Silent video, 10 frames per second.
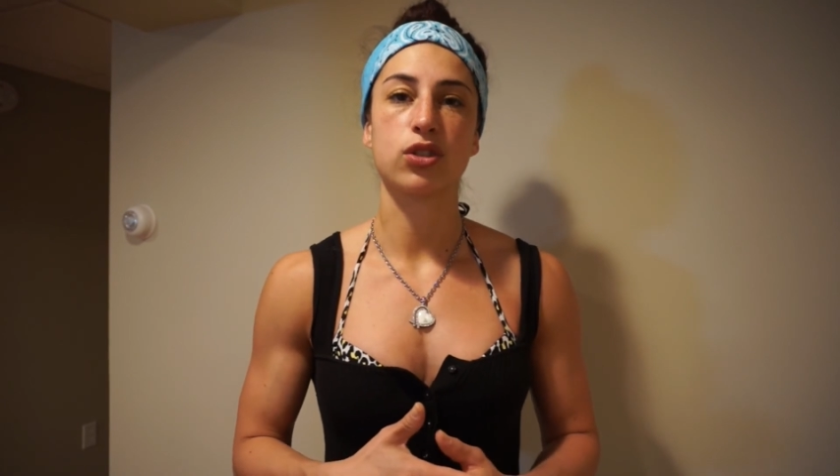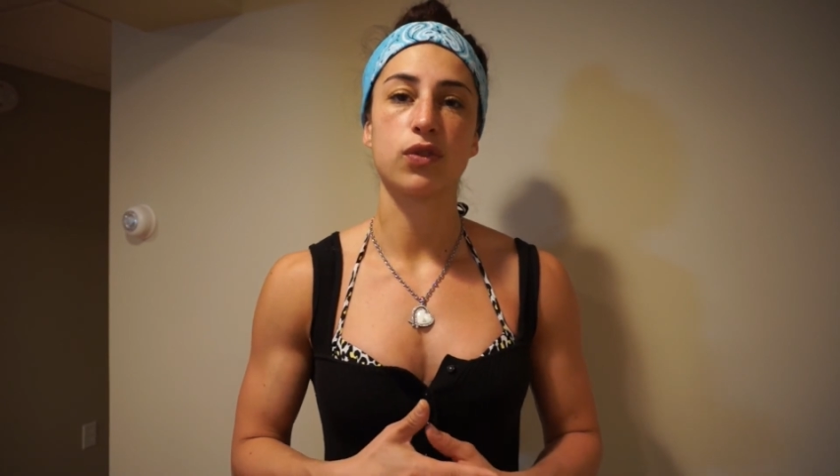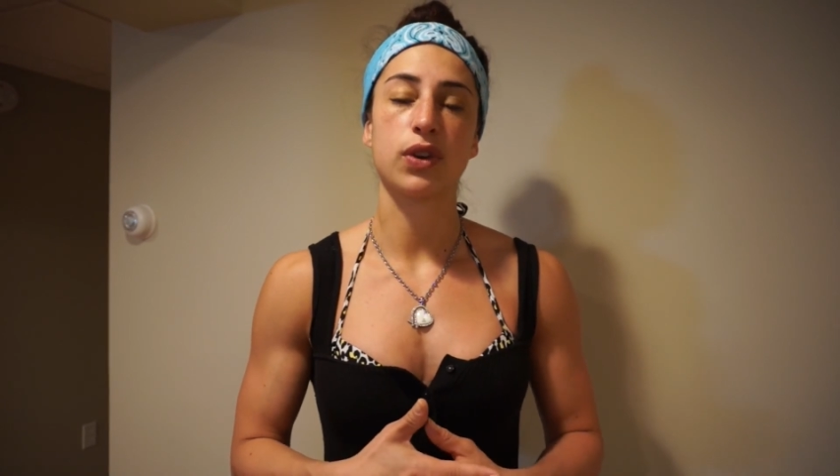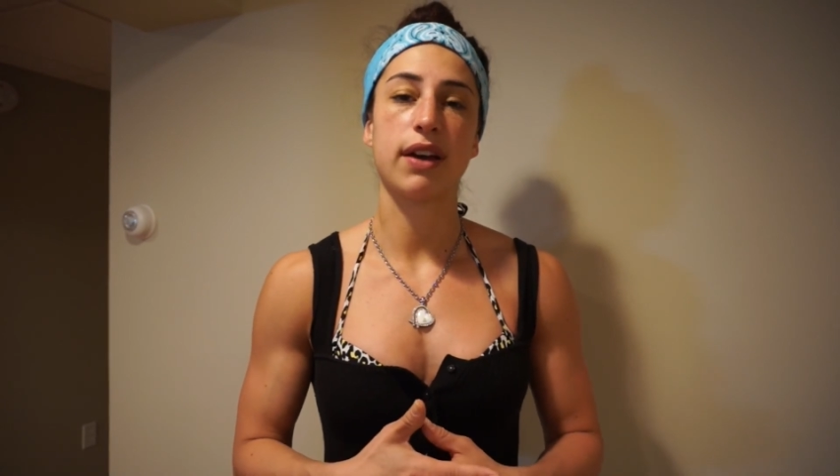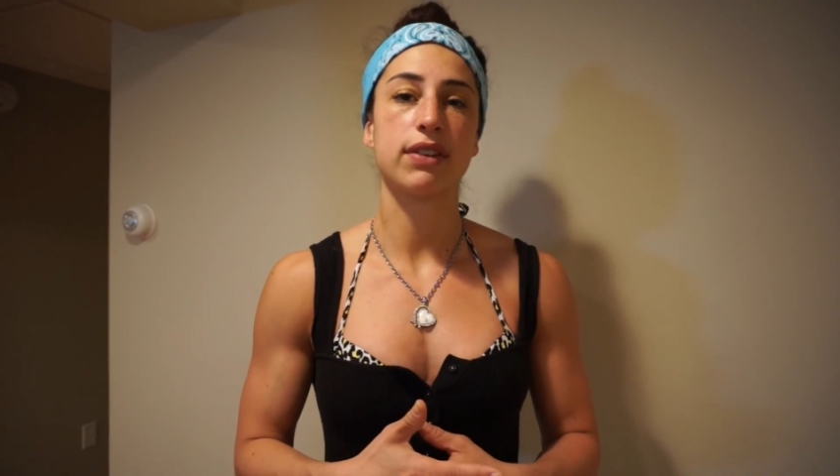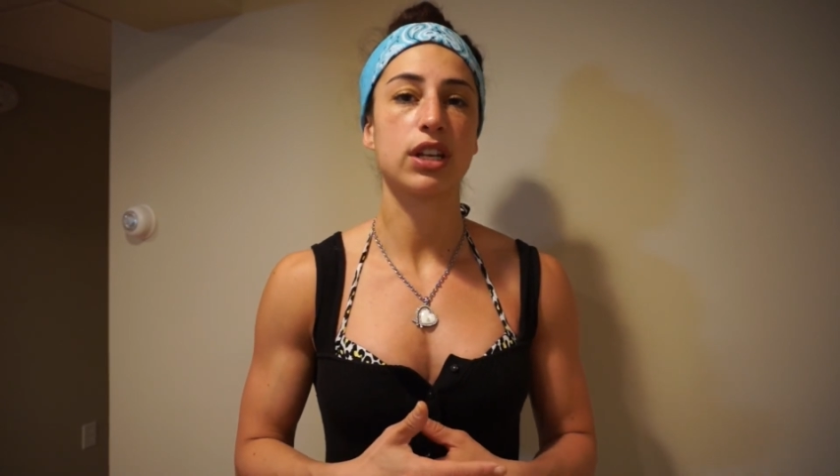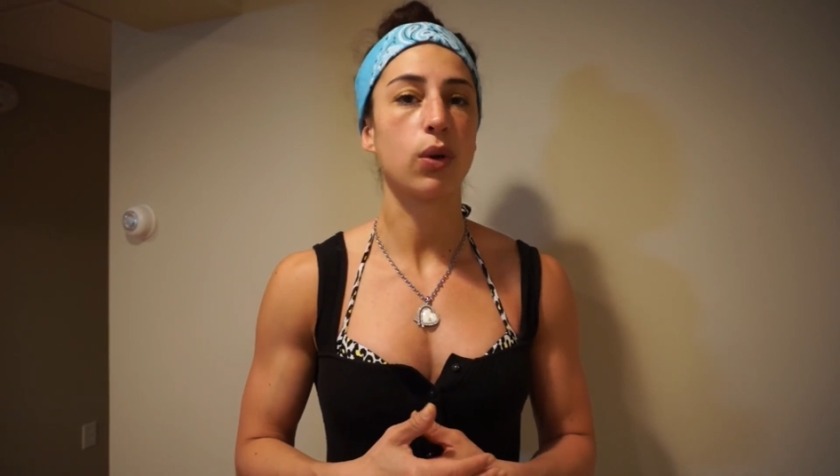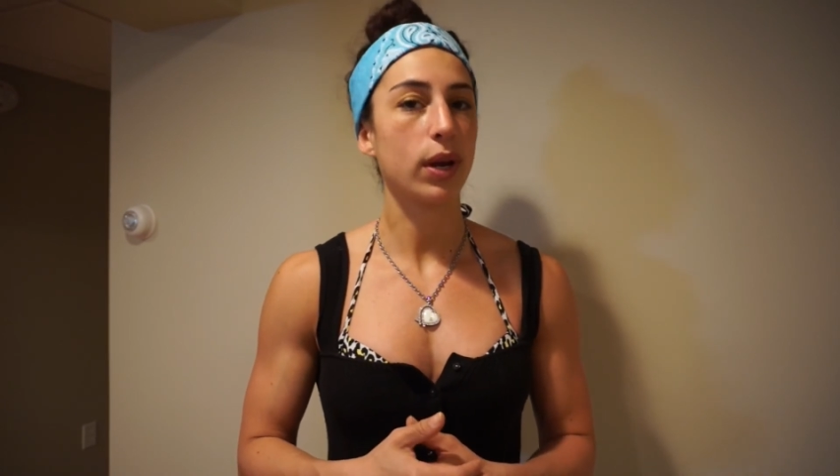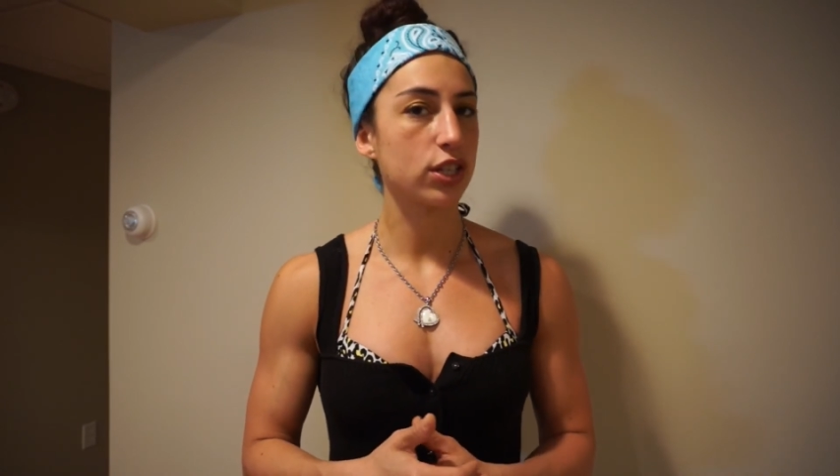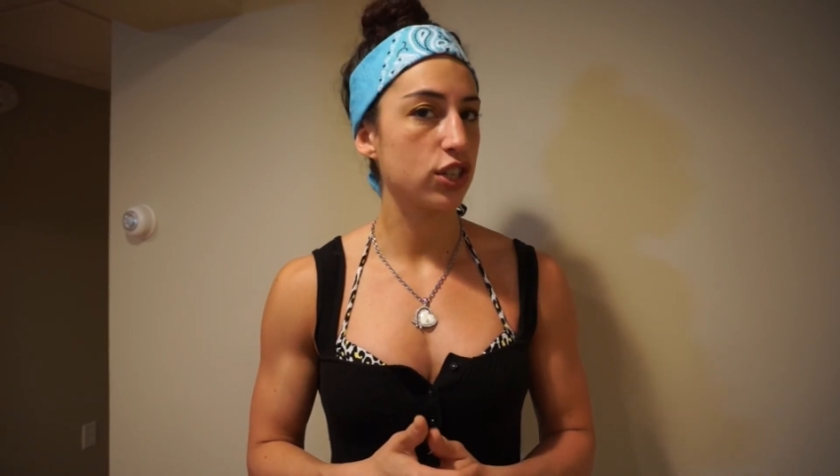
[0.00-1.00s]
So if you have any
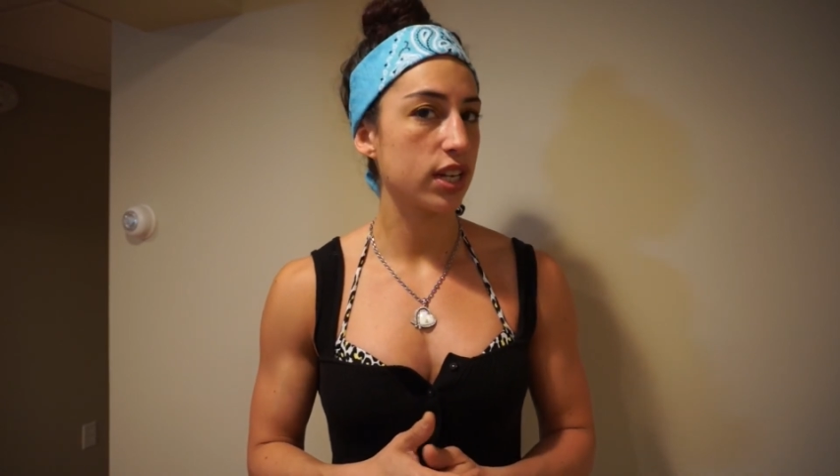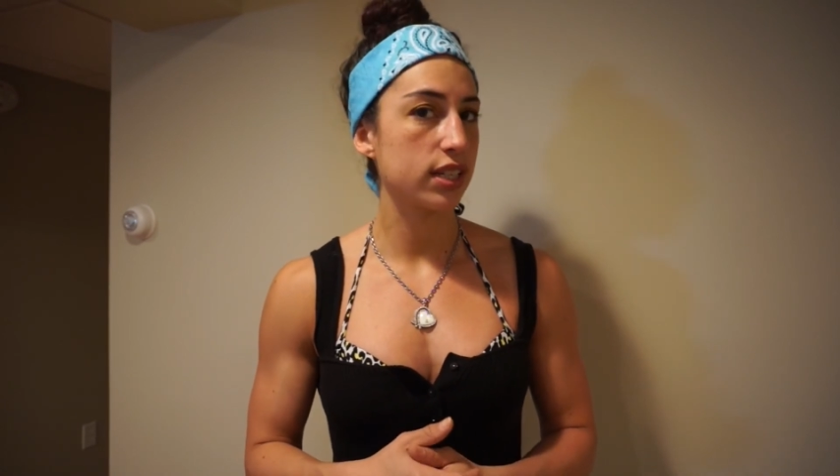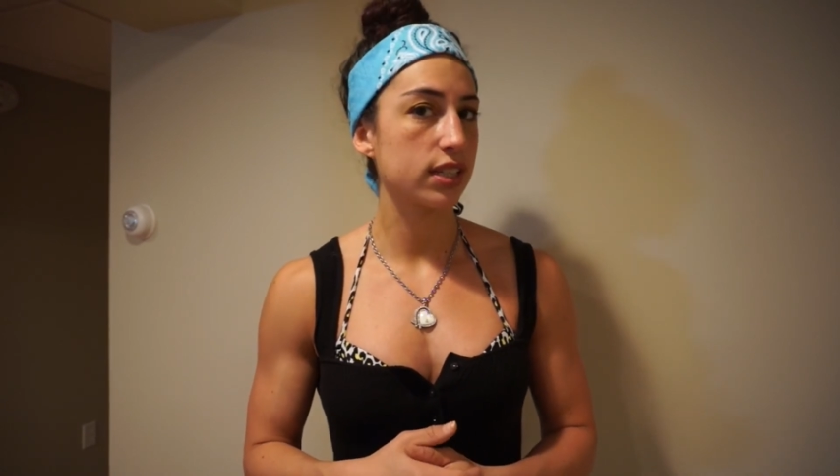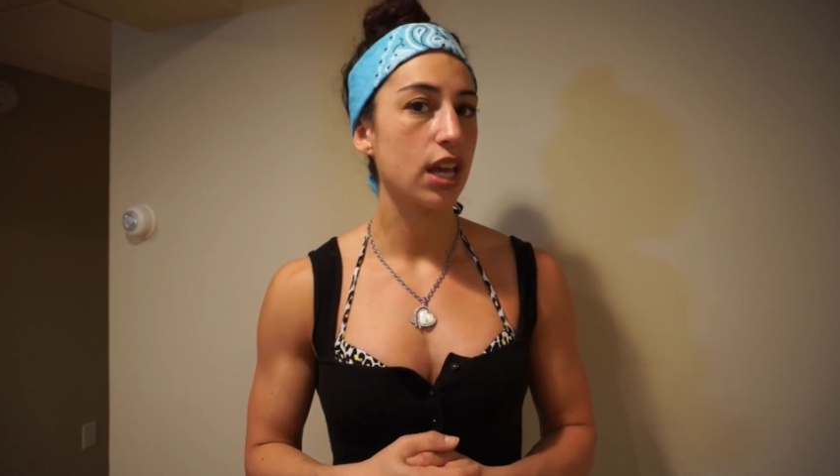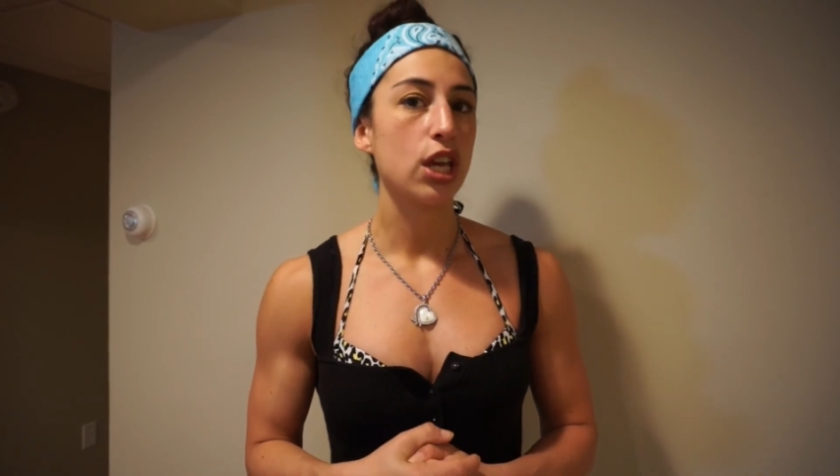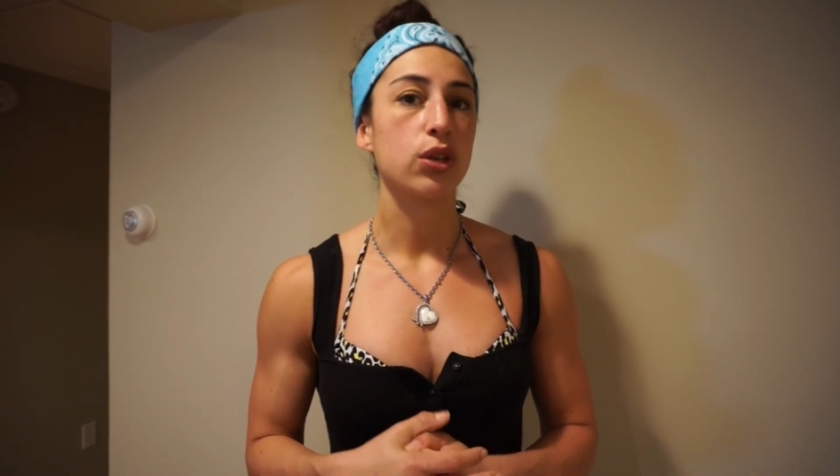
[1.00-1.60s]
questions,